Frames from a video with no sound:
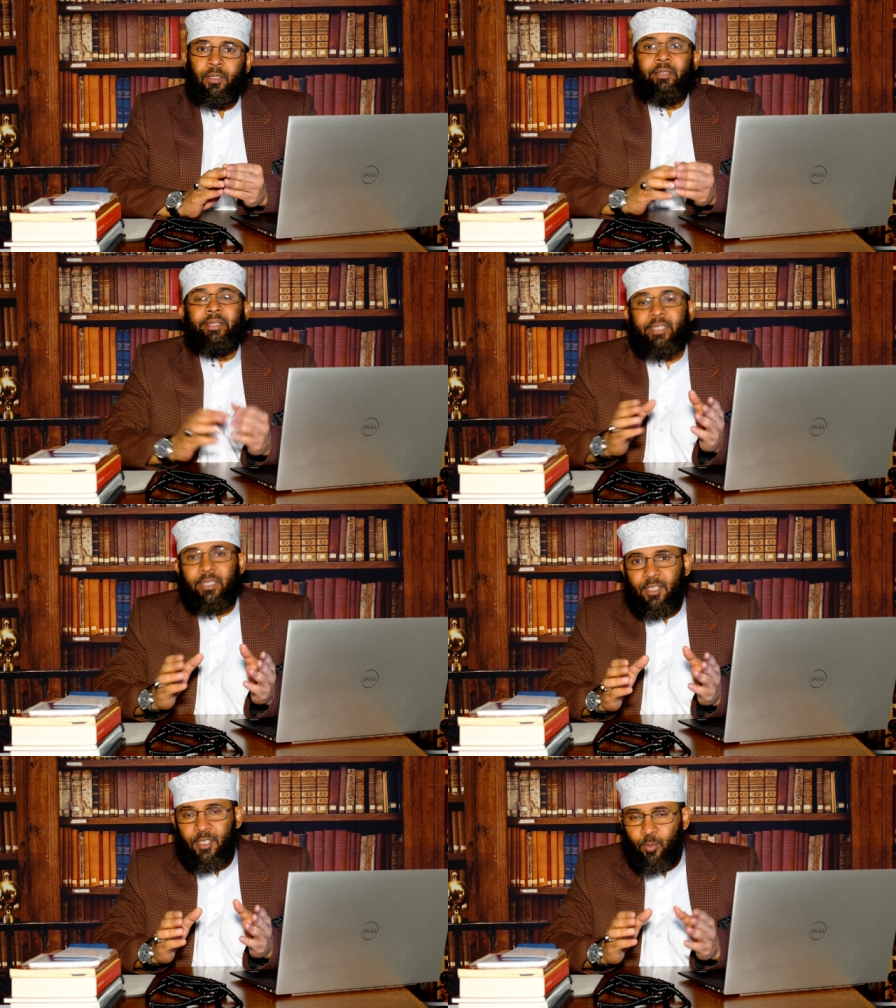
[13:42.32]
this
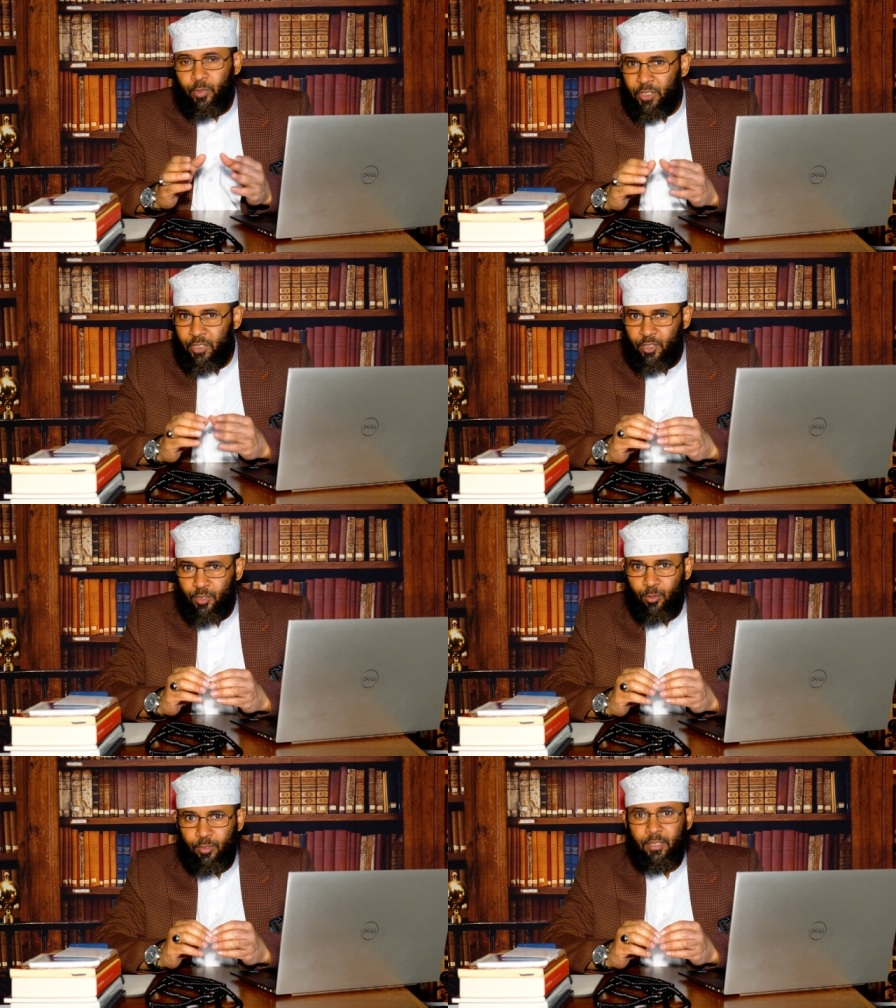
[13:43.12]
situation is
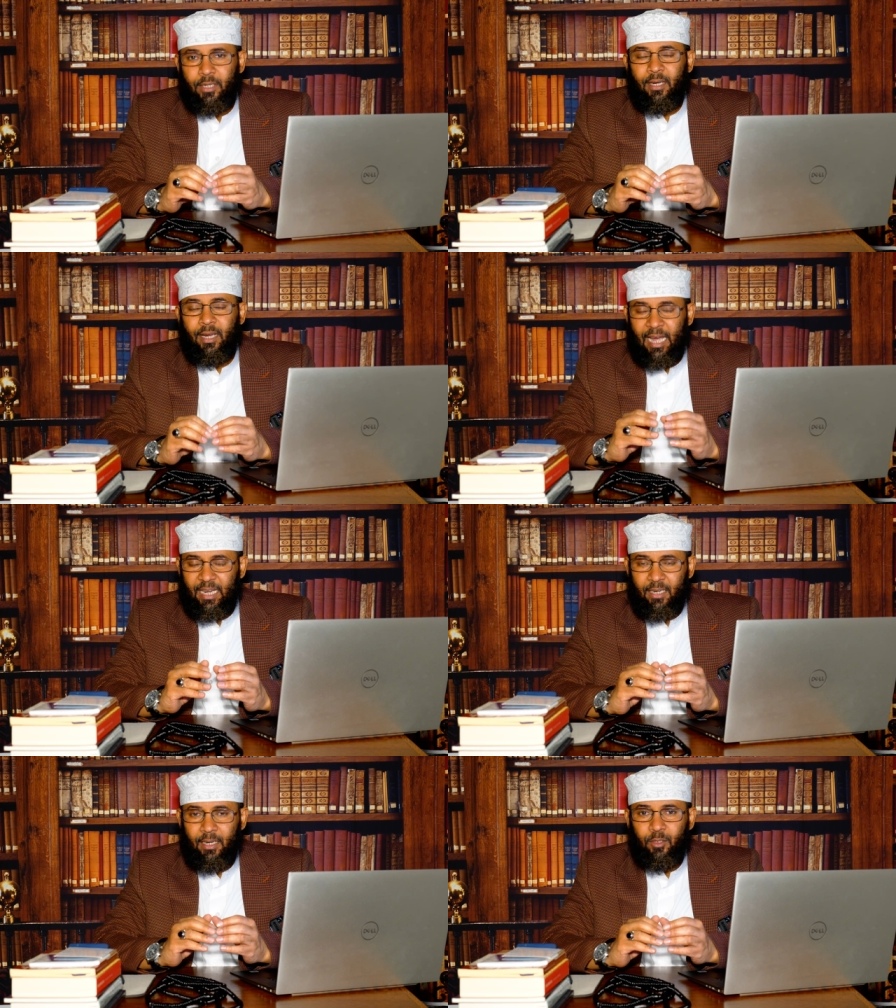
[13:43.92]
not
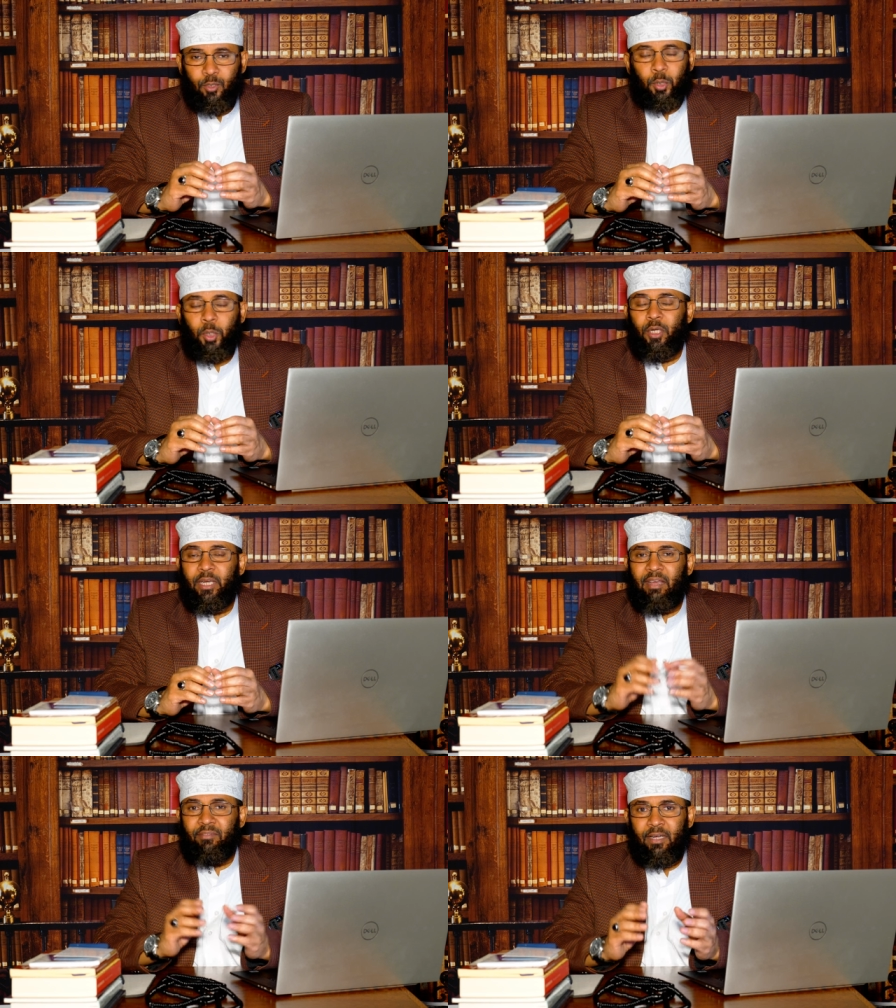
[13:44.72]
lightly. You should
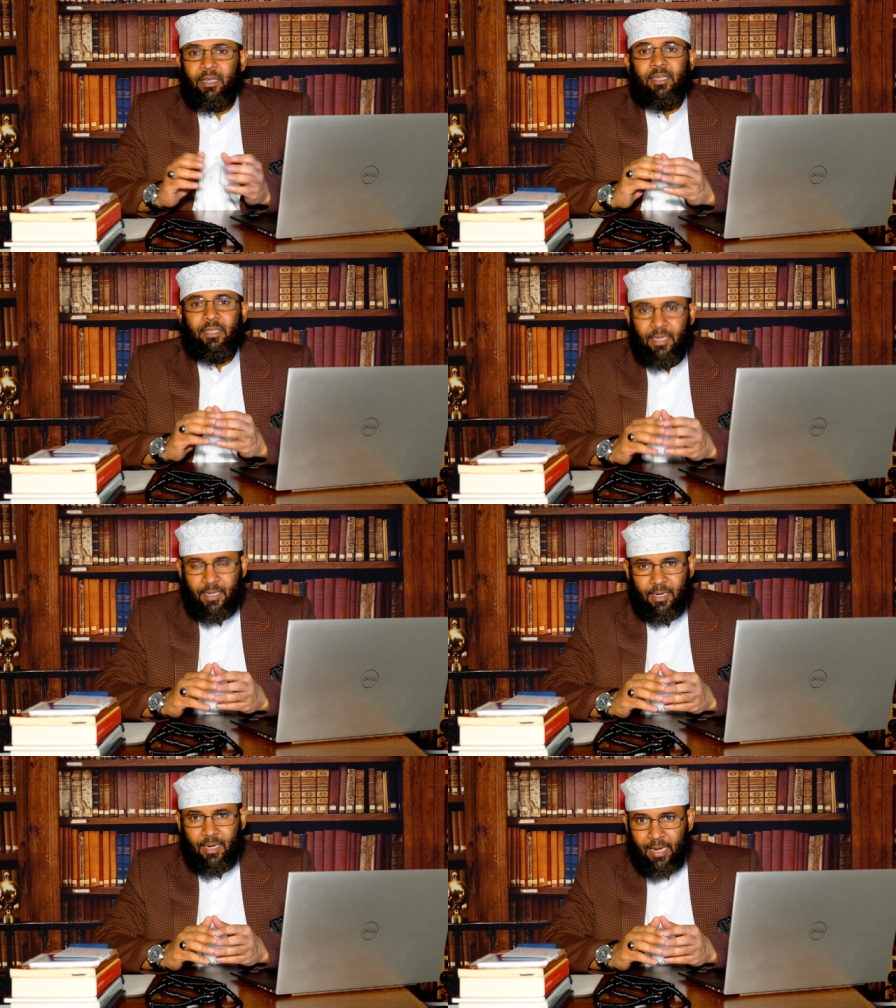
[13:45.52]
never take
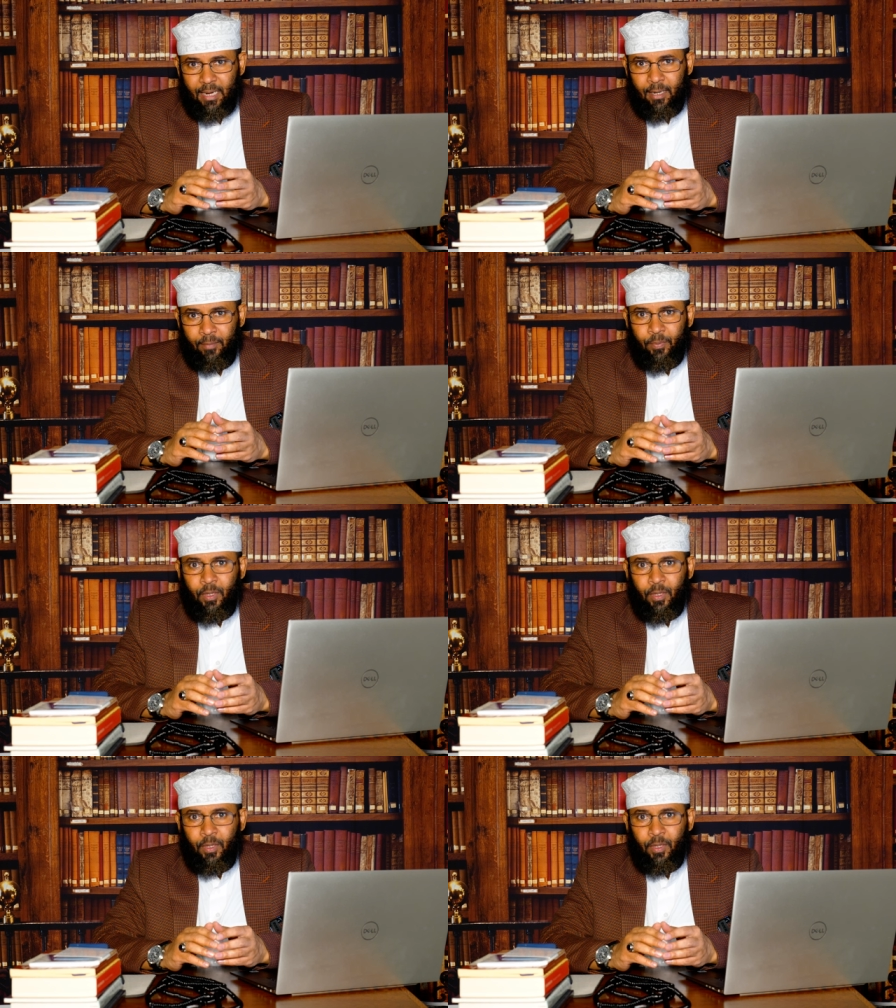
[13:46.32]
it lightly.